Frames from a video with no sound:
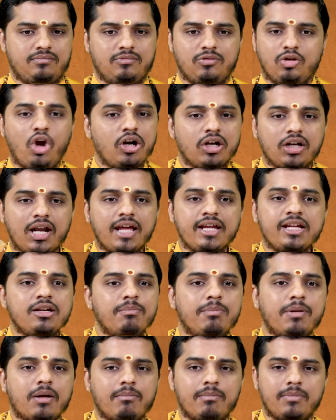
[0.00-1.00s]
Not like
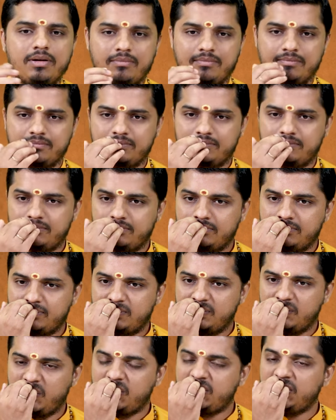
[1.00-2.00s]
Brahman.
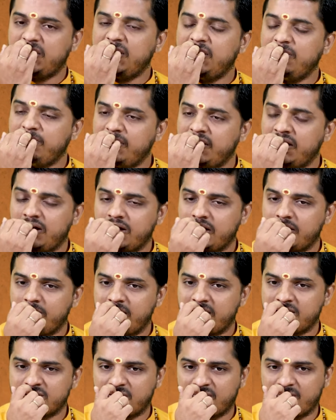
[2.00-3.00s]
Not a mirror
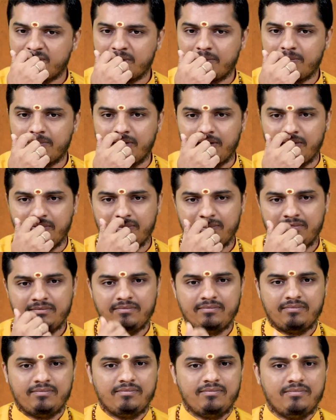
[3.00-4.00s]
image of Brahman.
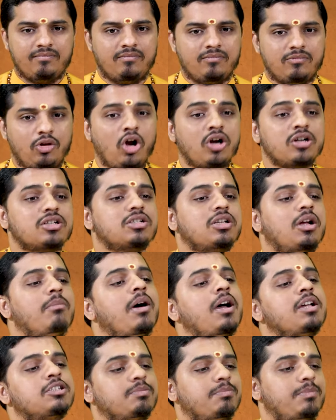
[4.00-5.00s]
Not some
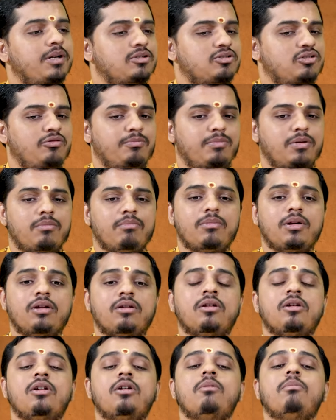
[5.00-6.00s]
aspects of Brahman,
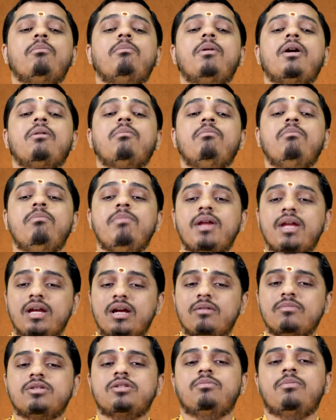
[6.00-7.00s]
but
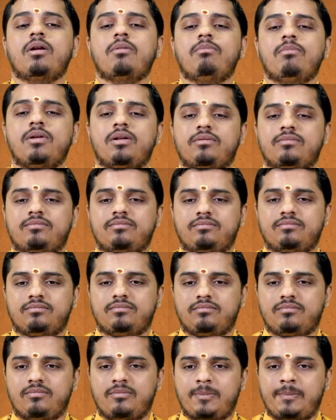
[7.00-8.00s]
becomes Brahman.
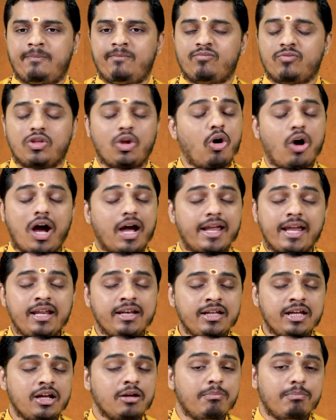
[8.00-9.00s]
Now again
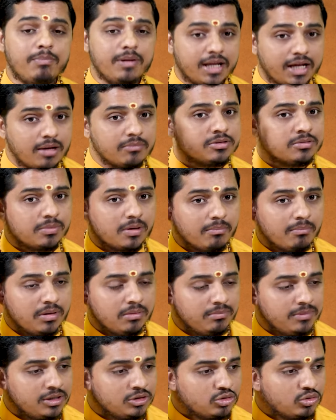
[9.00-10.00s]
here, becomes
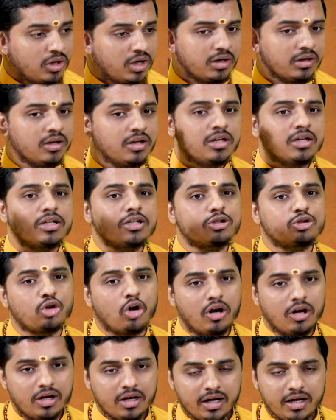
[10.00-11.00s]
Brahman means what? He's
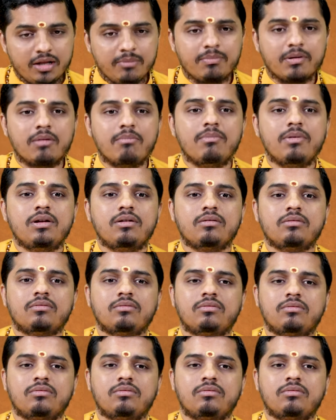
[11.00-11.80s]
already Brahman.